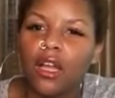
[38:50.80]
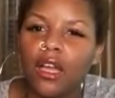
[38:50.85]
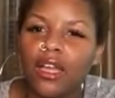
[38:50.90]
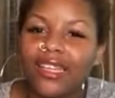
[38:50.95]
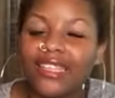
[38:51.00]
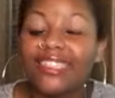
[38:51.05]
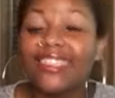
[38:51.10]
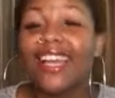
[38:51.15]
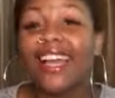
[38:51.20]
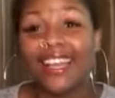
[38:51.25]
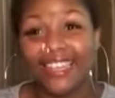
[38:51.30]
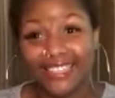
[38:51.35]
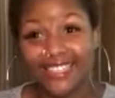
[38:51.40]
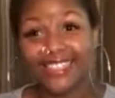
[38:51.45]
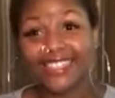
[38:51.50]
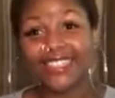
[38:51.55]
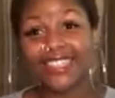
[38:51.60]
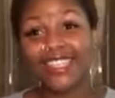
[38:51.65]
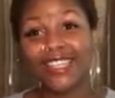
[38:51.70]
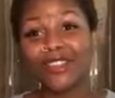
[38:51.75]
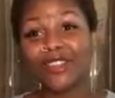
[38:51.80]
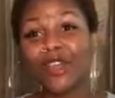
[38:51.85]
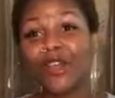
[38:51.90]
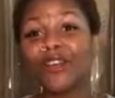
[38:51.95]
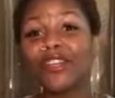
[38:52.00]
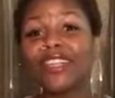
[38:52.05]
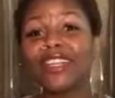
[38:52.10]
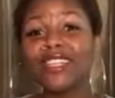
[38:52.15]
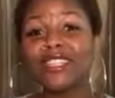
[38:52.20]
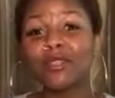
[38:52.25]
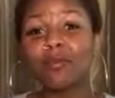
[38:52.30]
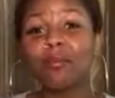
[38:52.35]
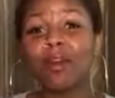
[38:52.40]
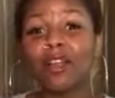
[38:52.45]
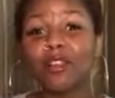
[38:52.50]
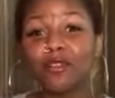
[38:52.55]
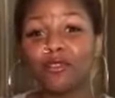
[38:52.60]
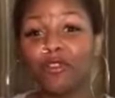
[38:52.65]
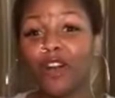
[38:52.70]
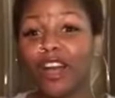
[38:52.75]
Yes. 30 is a
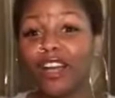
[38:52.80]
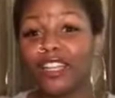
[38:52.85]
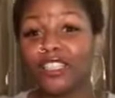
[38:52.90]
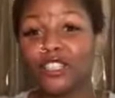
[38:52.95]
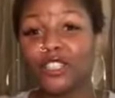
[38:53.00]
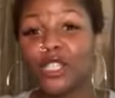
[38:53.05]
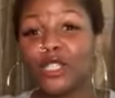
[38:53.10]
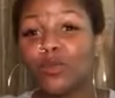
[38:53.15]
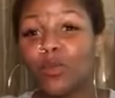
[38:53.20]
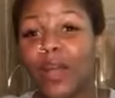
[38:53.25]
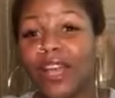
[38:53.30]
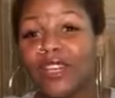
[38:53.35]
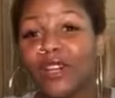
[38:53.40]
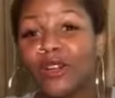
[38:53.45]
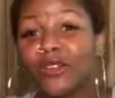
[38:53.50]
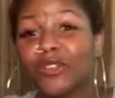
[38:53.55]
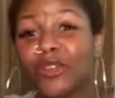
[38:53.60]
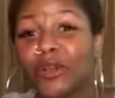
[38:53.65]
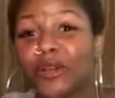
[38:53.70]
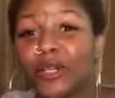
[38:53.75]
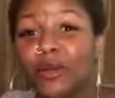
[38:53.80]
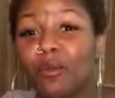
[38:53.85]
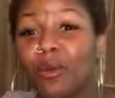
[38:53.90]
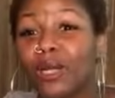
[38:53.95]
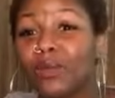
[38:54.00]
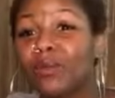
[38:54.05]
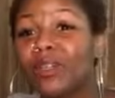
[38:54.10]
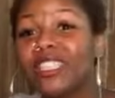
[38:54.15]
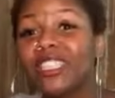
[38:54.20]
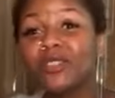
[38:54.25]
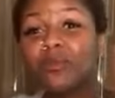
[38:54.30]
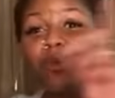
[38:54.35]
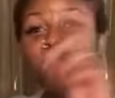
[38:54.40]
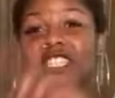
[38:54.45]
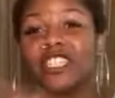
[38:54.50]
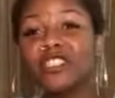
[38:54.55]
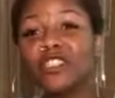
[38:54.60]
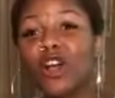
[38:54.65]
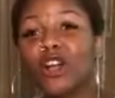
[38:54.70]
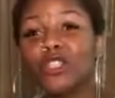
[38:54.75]
motherfucker. Just wait on 31 when you
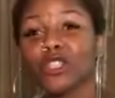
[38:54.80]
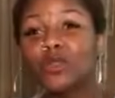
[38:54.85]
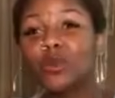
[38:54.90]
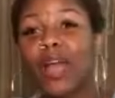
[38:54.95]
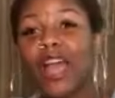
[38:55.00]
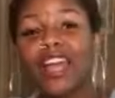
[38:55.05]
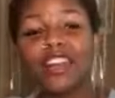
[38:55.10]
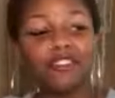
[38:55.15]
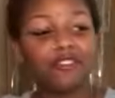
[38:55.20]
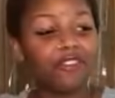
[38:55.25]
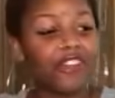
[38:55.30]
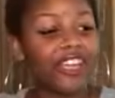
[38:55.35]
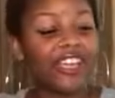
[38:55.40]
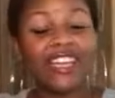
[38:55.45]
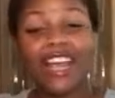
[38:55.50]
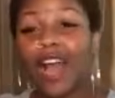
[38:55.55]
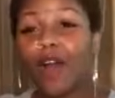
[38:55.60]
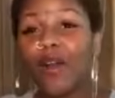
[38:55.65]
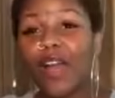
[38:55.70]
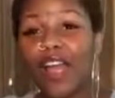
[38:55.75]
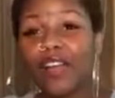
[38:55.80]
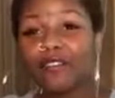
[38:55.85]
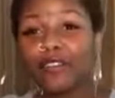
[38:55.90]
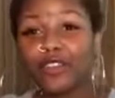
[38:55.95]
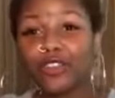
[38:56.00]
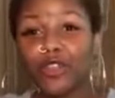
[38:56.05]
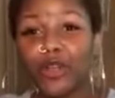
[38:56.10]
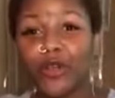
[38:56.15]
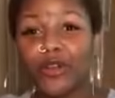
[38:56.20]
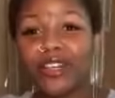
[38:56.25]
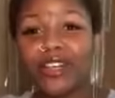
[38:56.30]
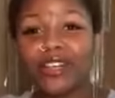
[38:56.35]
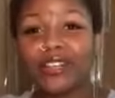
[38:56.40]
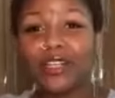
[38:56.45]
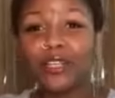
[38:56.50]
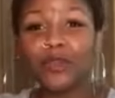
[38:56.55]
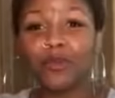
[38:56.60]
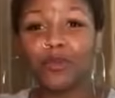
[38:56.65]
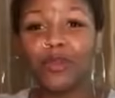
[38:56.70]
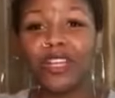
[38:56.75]
thought you had it figured out after 30, and then
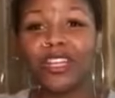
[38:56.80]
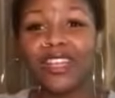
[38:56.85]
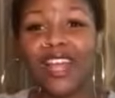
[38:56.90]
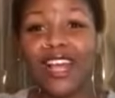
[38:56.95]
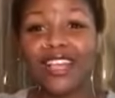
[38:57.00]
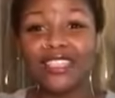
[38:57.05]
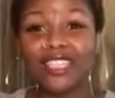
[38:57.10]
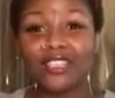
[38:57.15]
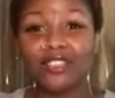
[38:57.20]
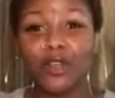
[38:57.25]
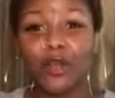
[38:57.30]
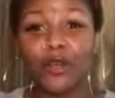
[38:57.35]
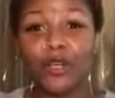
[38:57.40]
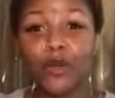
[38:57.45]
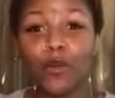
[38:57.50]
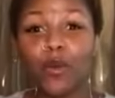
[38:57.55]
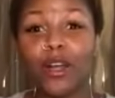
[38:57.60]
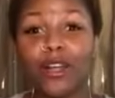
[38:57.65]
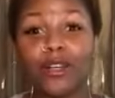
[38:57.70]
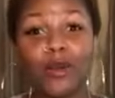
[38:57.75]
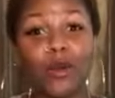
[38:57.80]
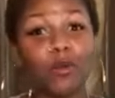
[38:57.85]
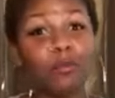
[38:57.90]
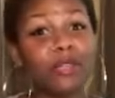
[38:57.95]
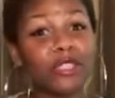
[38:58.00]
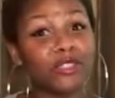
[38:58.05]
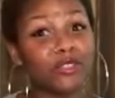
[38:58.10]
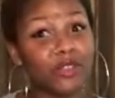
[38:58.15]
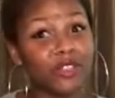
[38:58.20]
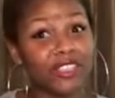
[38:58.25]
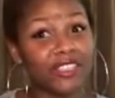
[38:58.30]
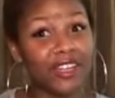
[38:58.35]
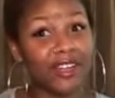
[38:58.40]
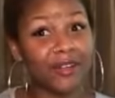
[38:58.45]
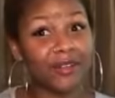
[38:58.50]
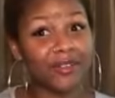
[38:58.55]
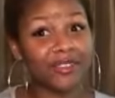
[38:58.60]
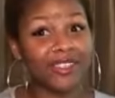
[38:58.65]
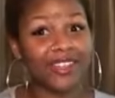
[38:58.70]
you realize at 31, oh bitch, no you don't.